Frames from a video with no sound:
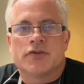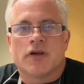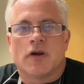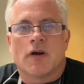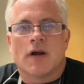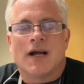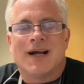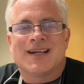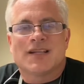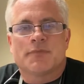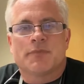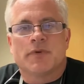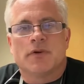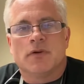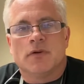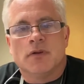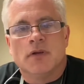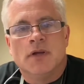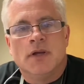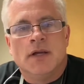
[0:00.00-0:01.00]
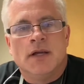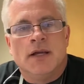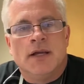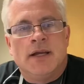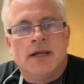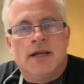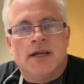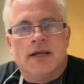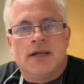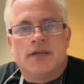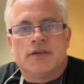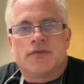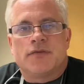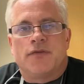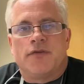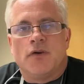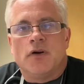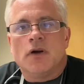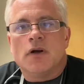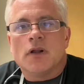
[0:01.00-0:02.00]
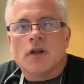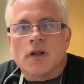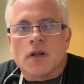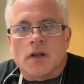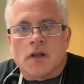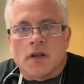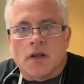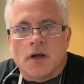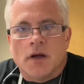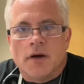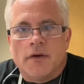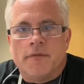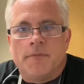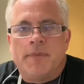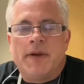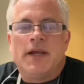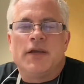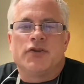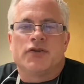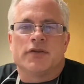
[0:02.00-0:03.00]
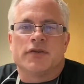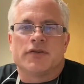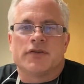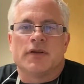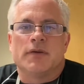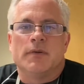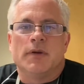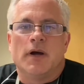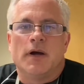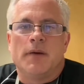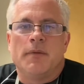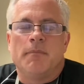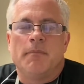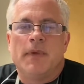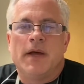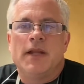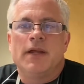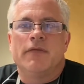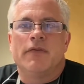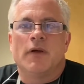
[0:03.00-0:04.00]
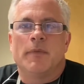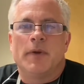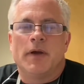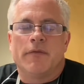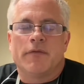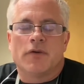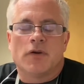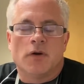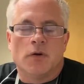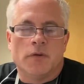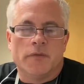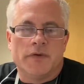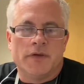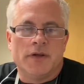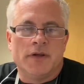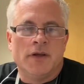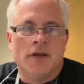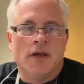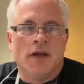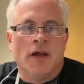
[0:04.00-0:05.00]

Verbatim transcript: Our hospital is full of patients, and, and many of them have COVID.